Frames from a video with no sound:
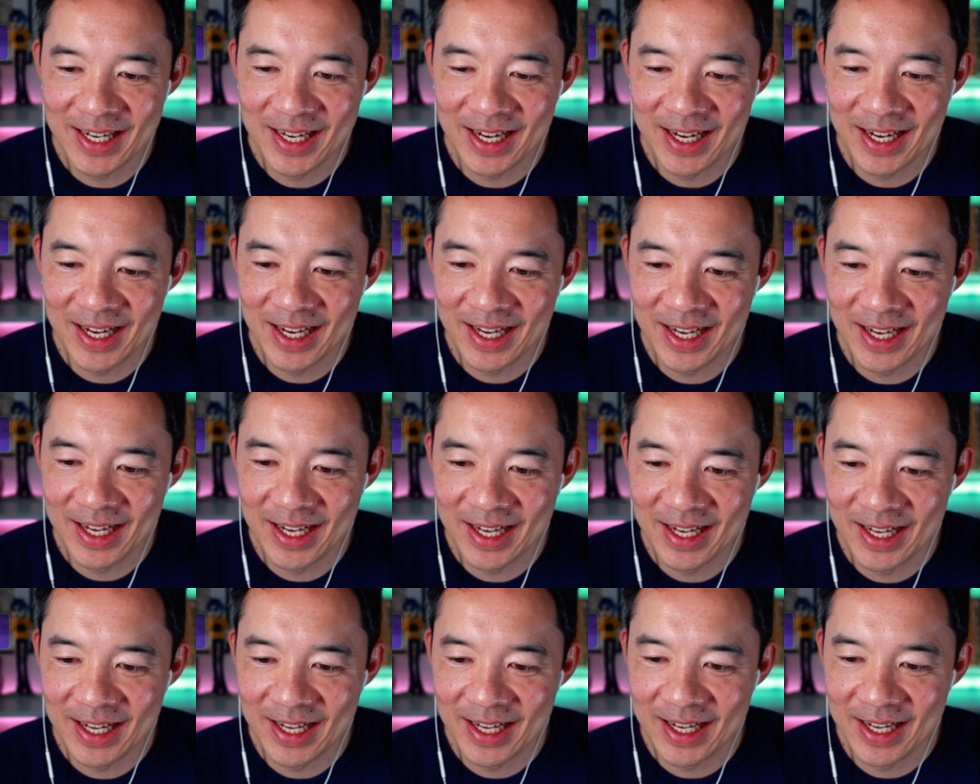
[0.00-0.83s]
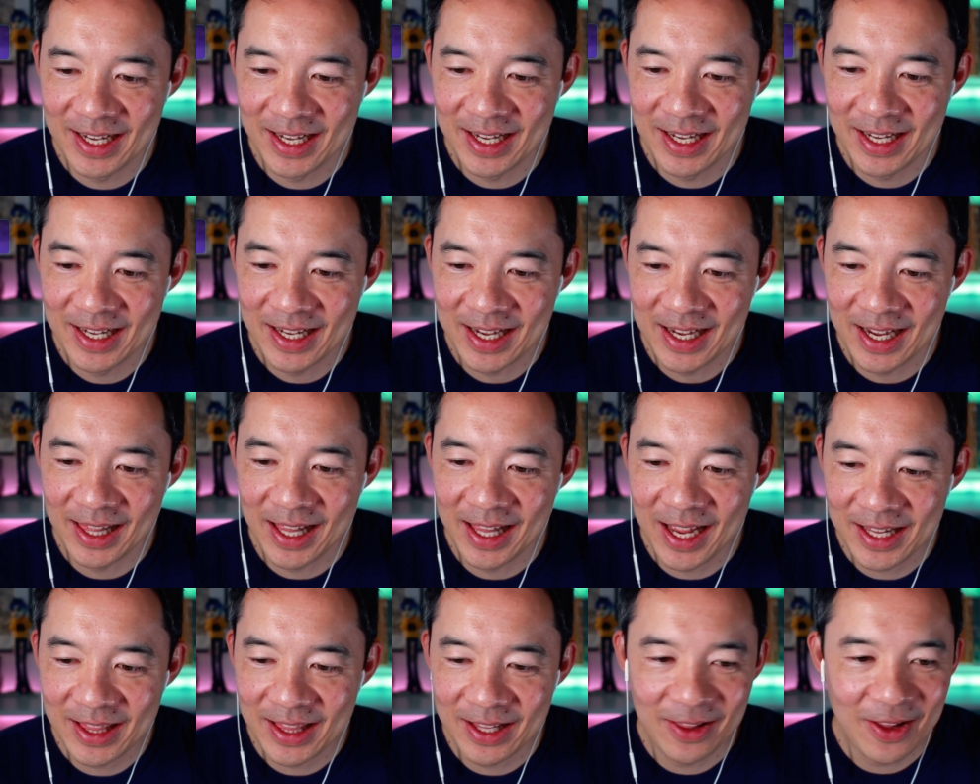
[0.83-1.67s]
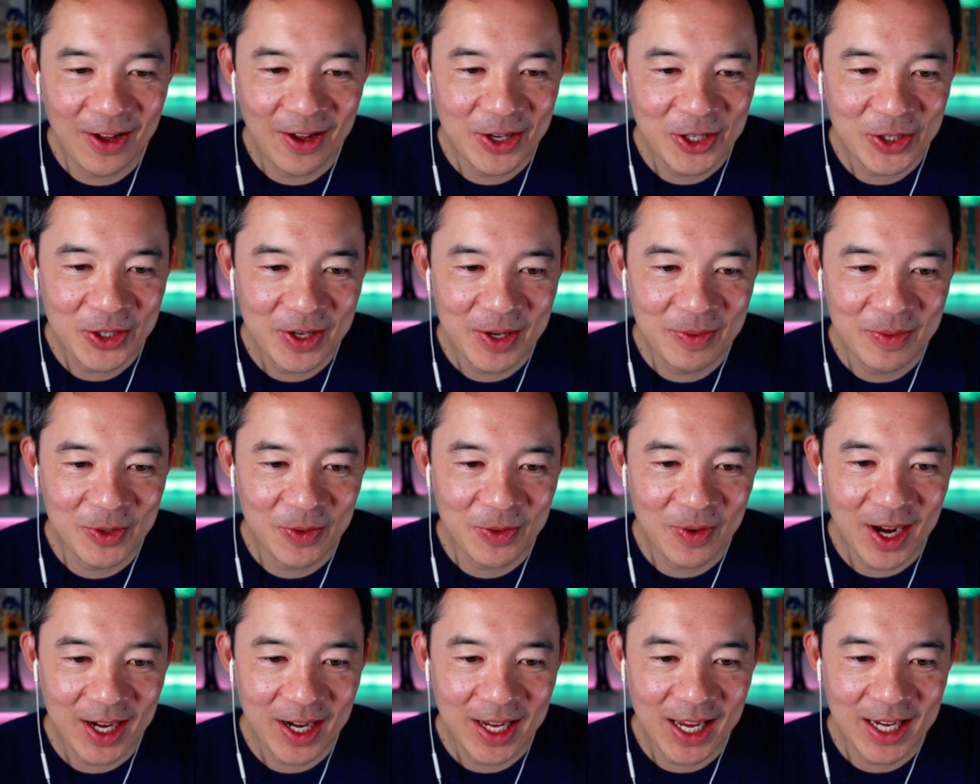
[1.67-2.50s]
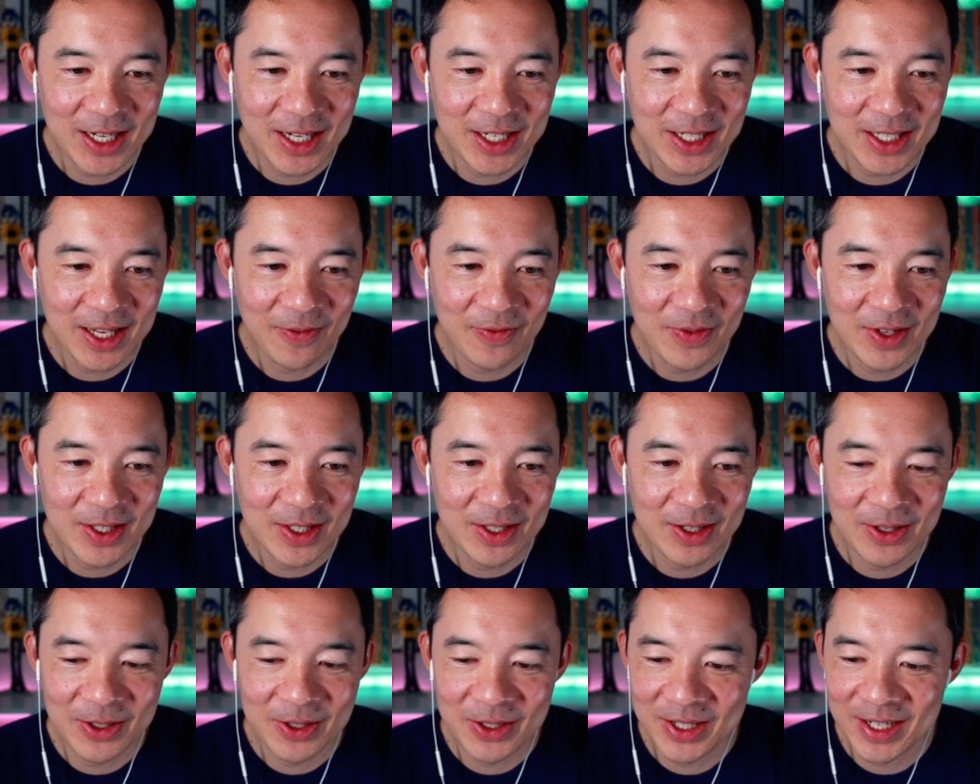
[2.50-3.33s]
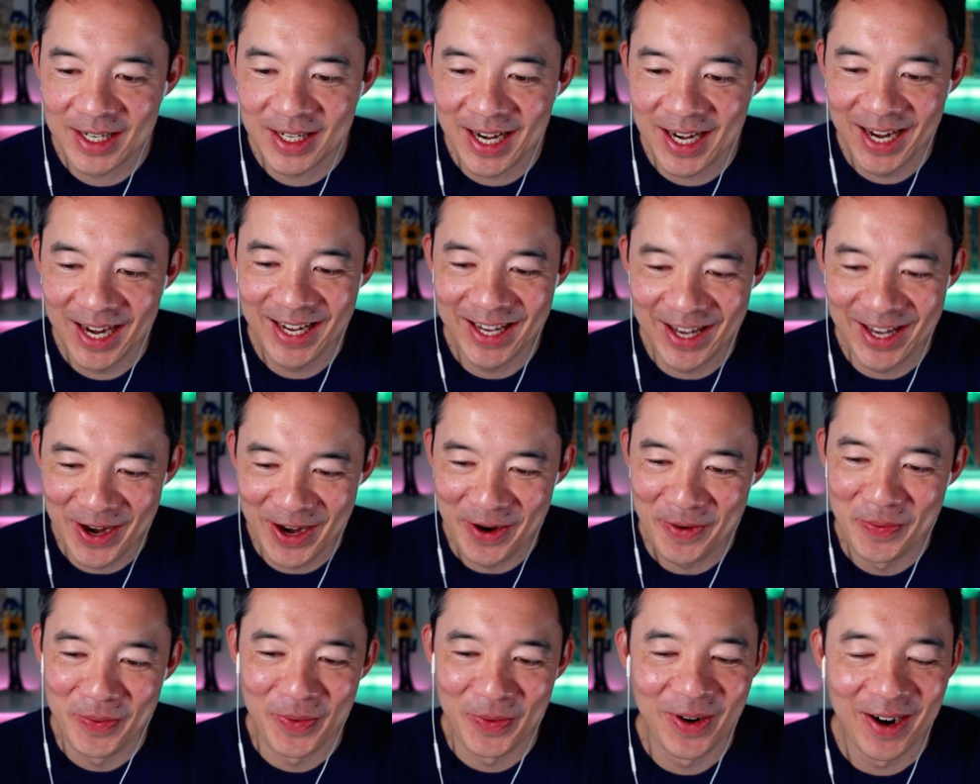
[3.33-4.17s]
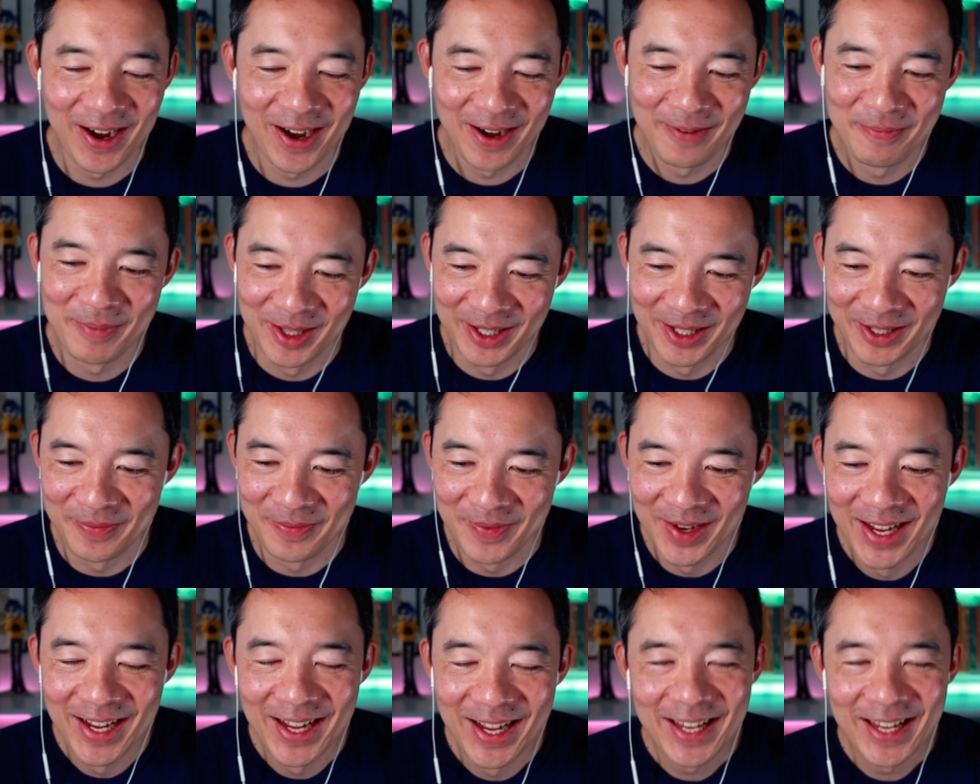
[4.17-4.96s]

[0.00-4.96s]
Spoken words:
I like the long streams, Rocky. I just have visitors today. No problem.